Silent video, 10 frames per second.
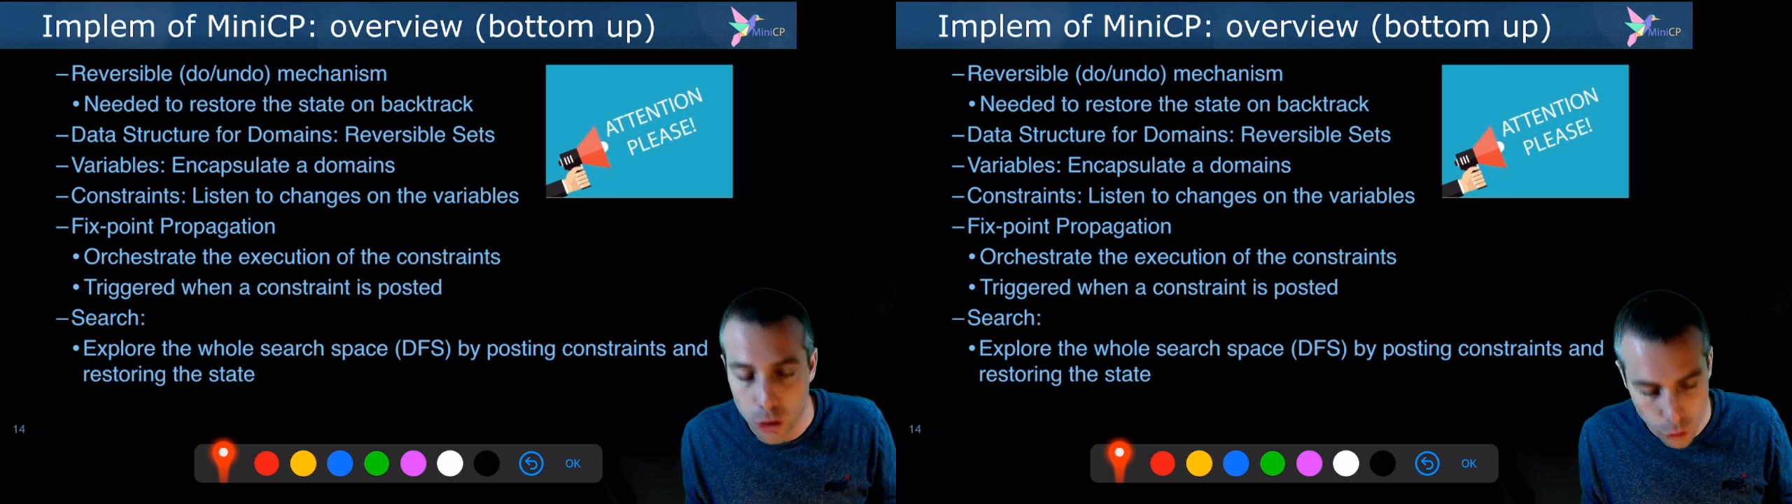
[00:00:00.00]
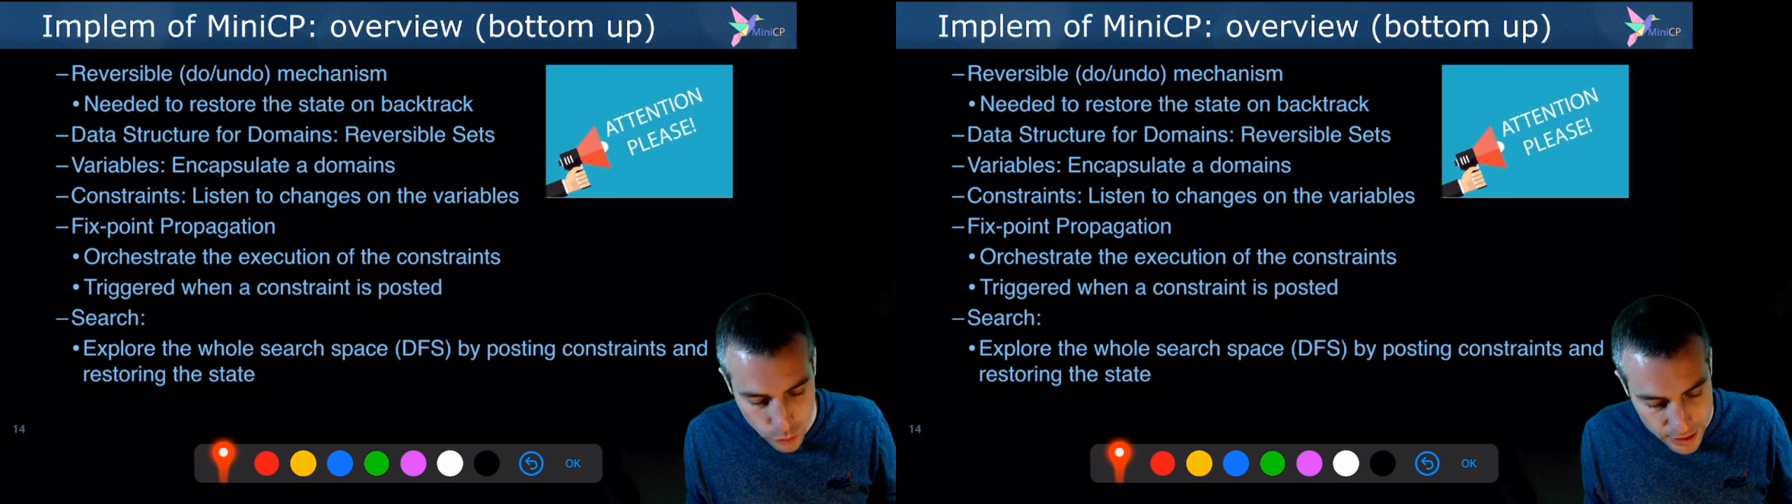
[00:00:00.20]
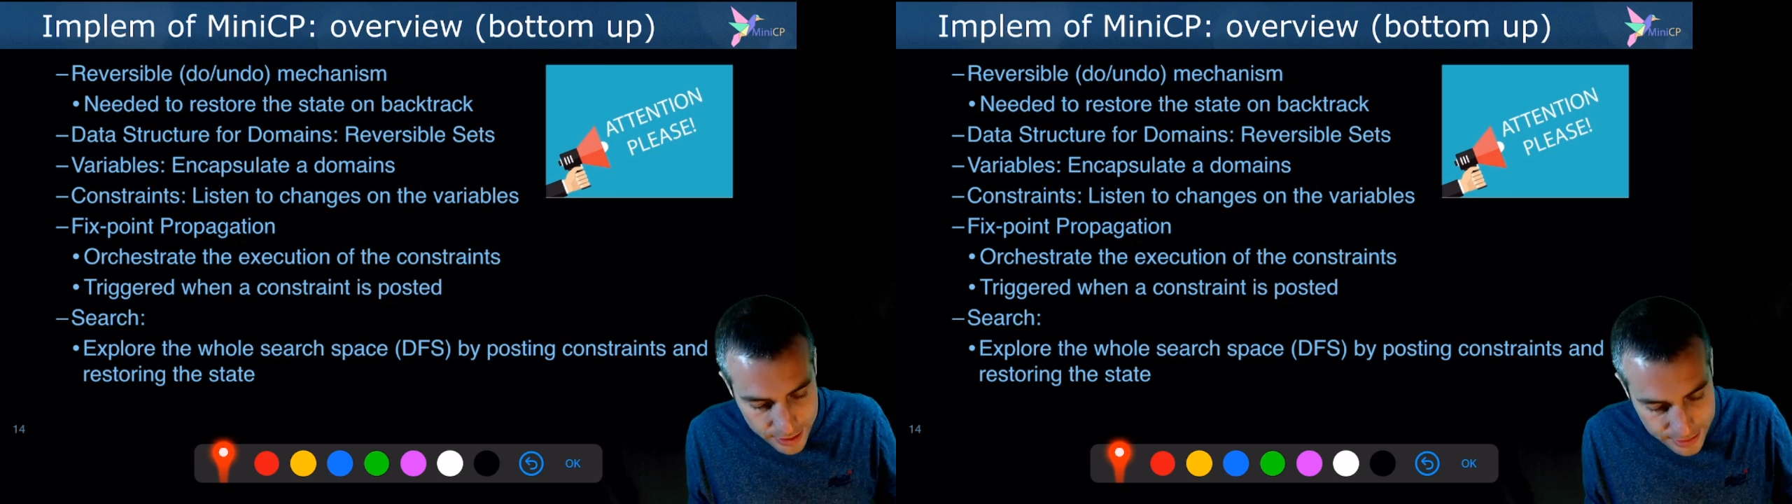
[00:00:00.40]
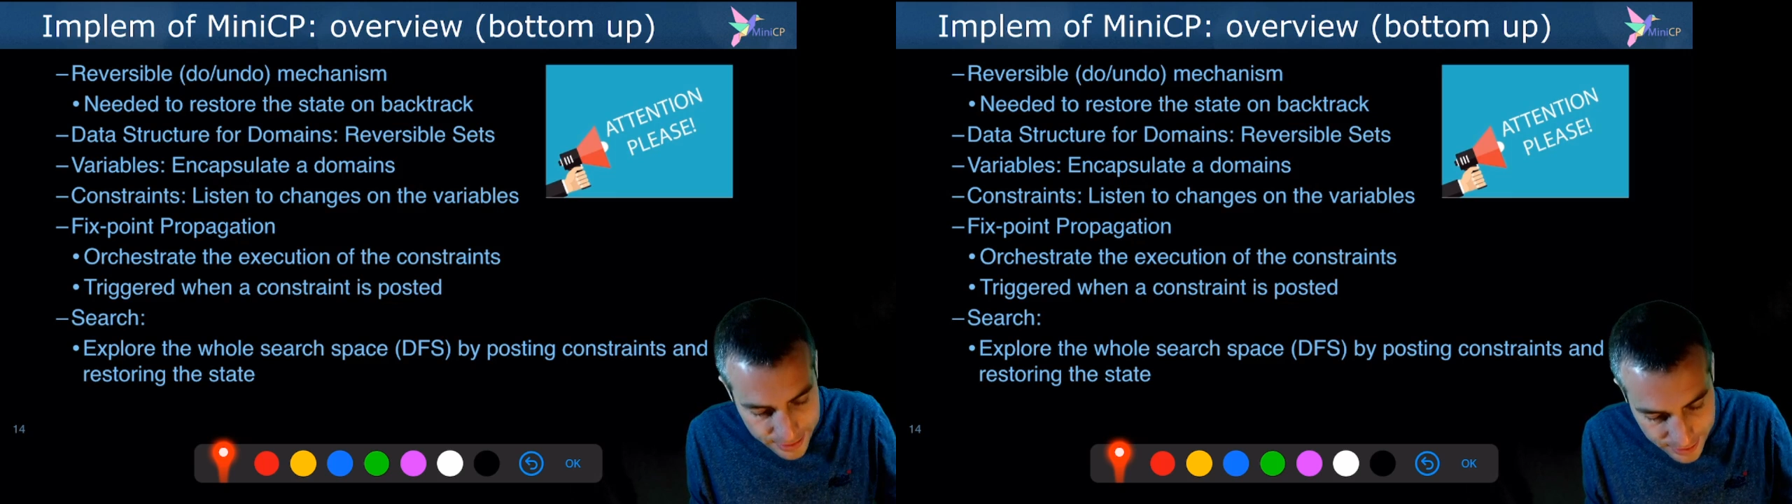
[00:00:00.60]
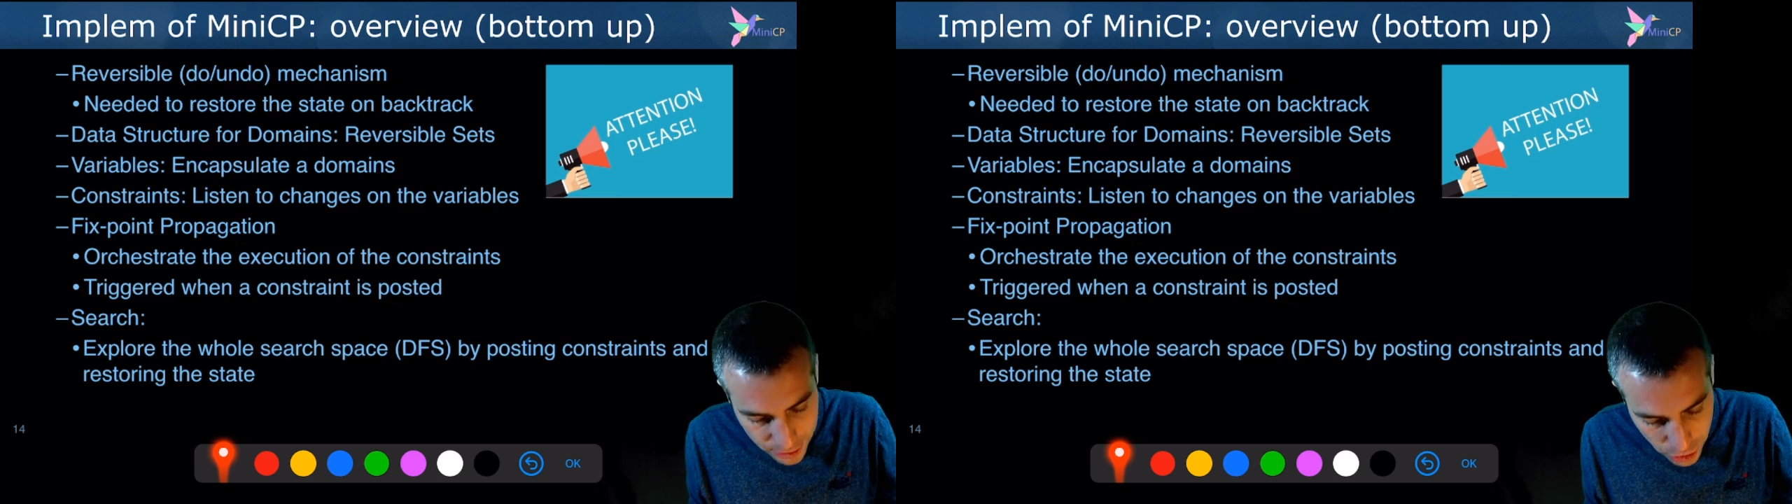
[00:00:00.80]
You need
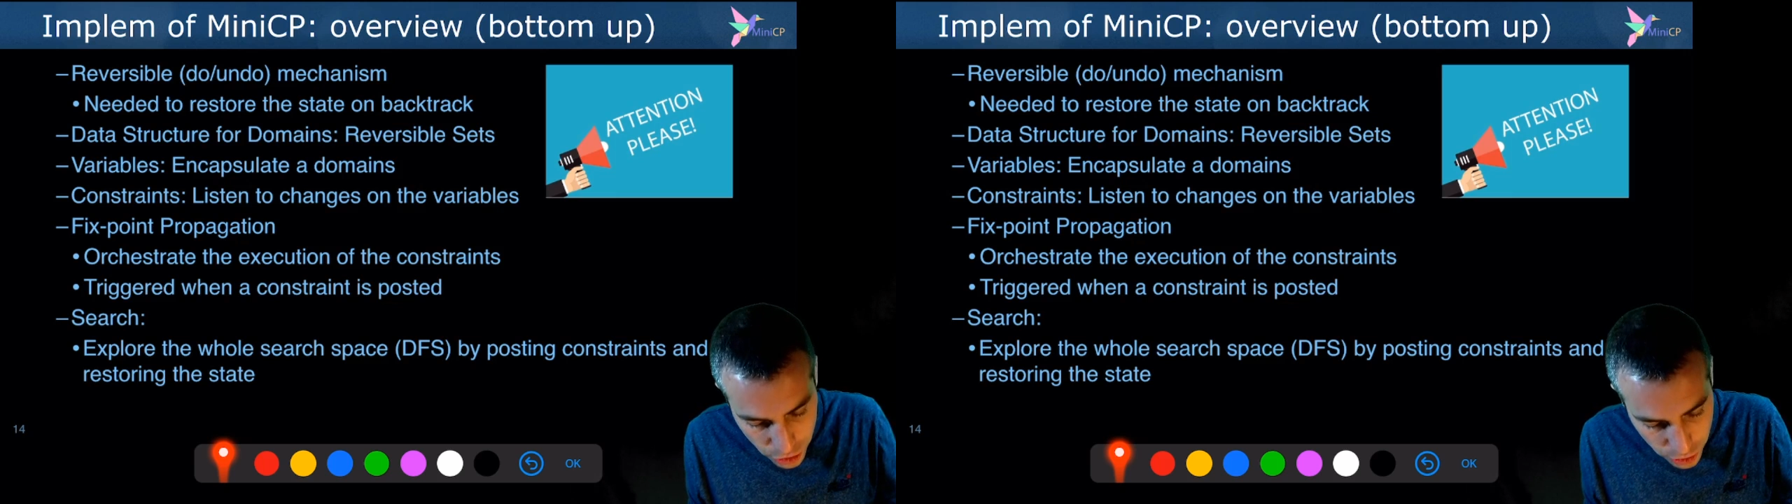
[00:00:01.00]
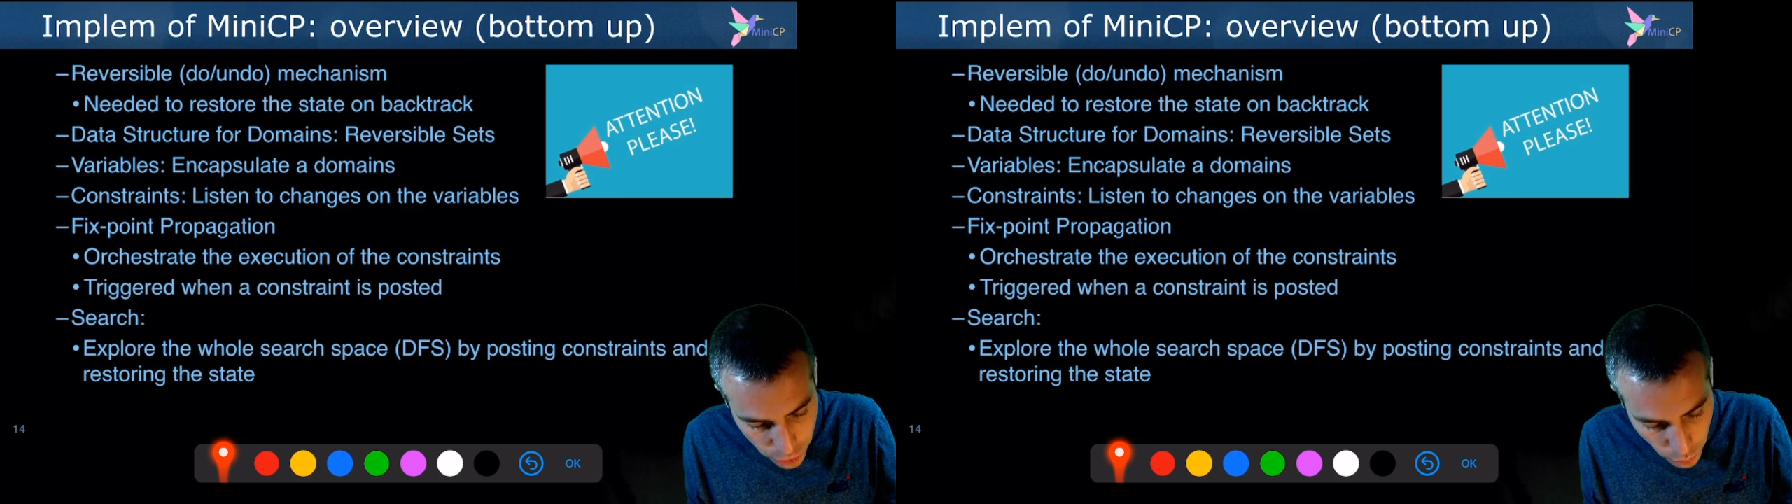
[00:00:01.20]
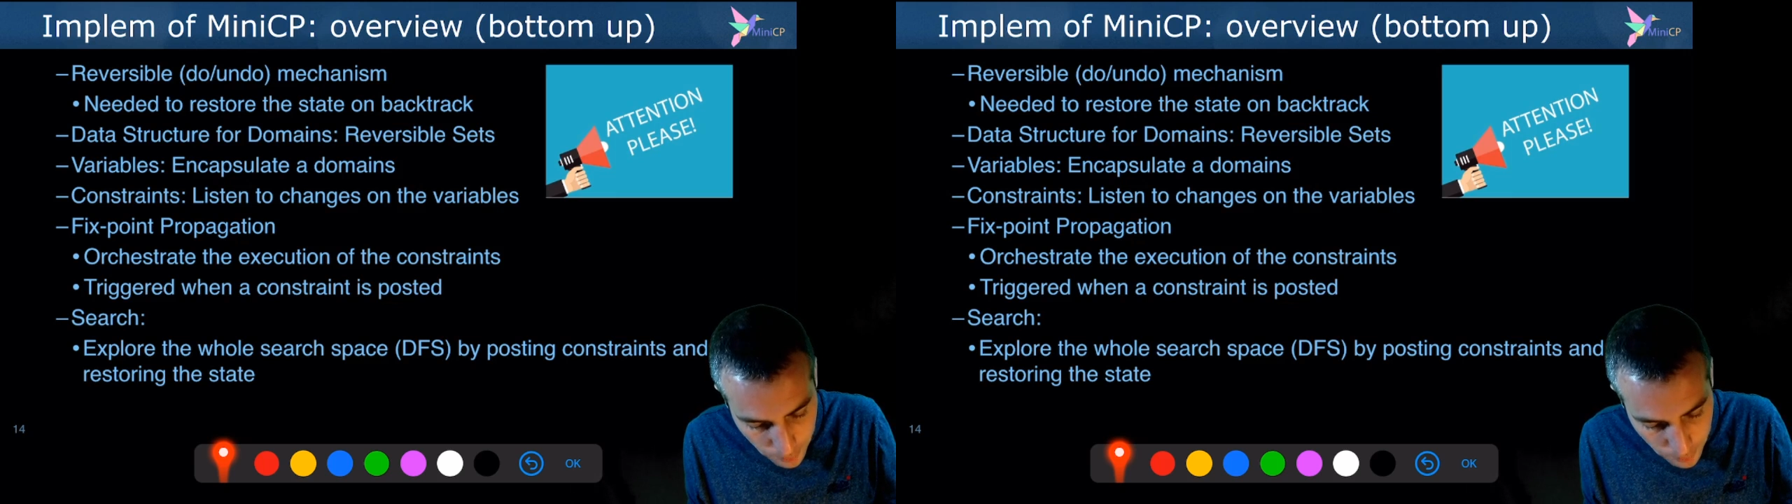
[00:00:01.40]
data structure to